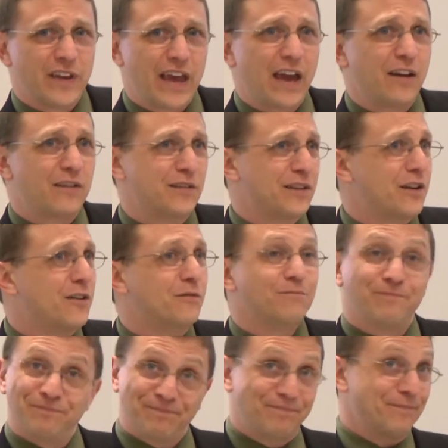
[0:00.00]
that, you know,
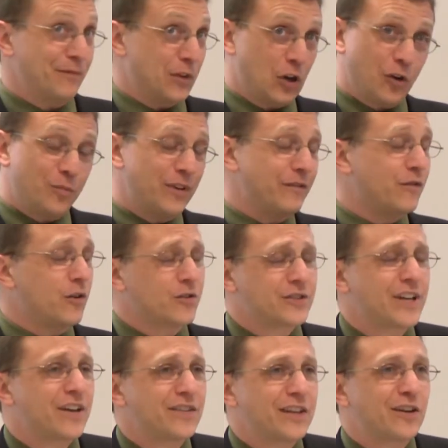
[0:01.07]
there will be folks
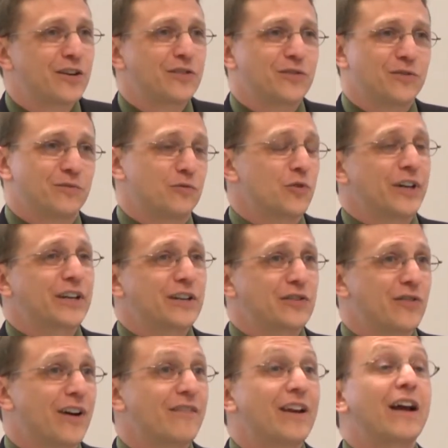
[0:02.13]
out there drinking,
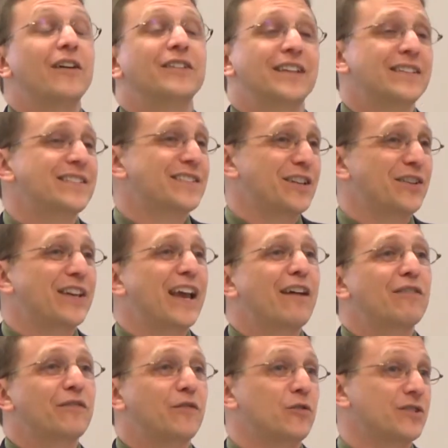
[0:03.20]
driving out, necessarily have
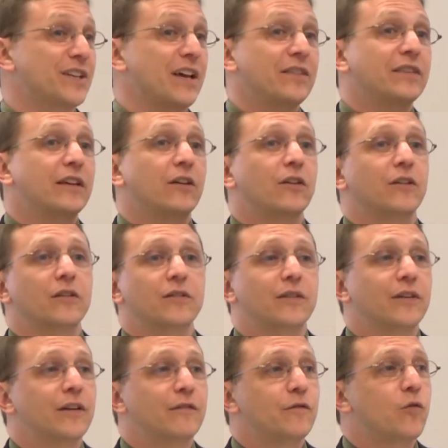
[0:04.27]
the folks out there
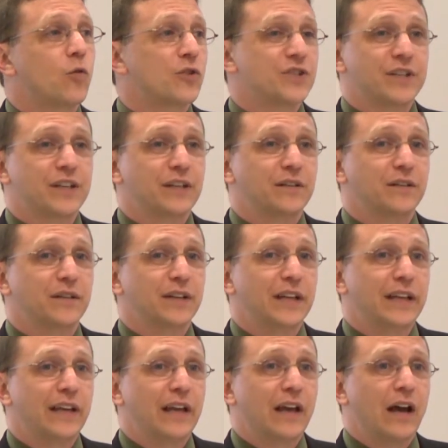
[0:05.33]
enforcing.
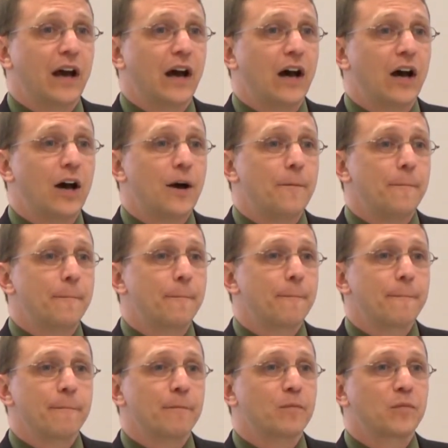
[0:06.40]
Um,
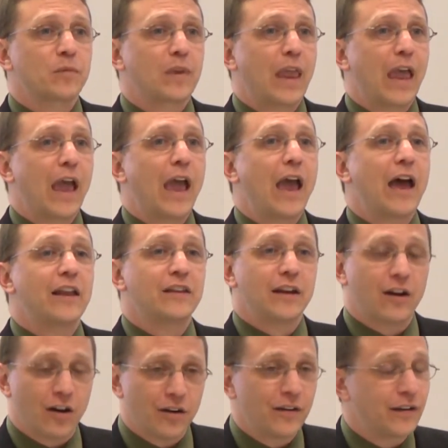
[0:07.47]
and
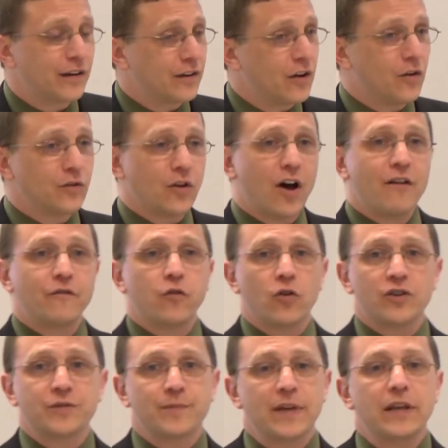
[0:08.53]
they're, you know, law
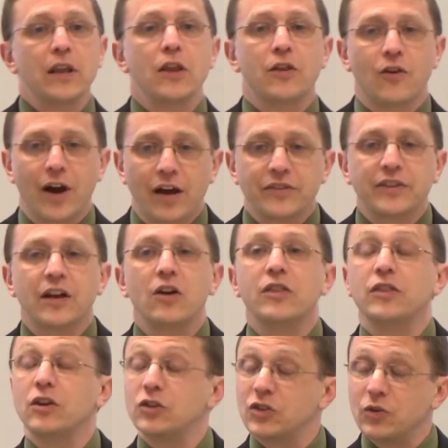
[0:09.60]
enforcement, they're out there,
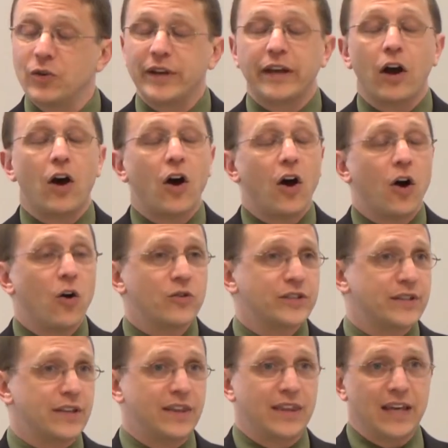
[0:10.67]
they're doing a
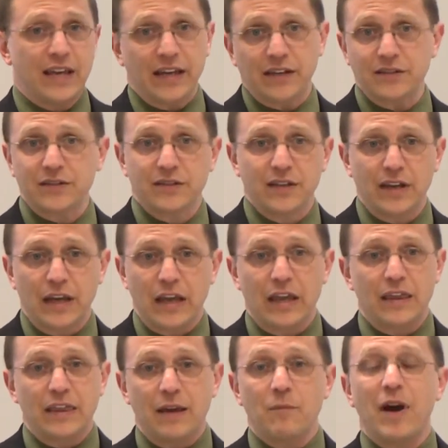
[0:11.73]
host of things.
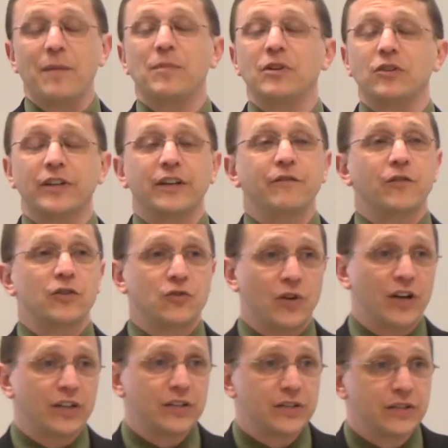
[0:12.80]
They might be looking for
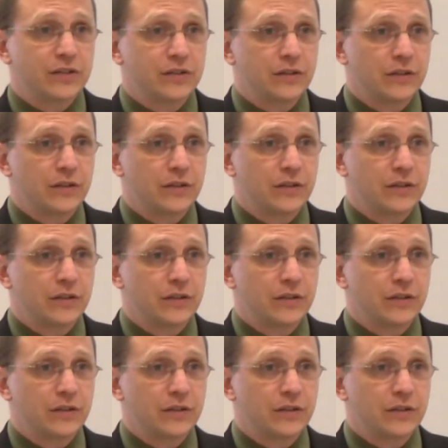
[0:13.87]
drunks.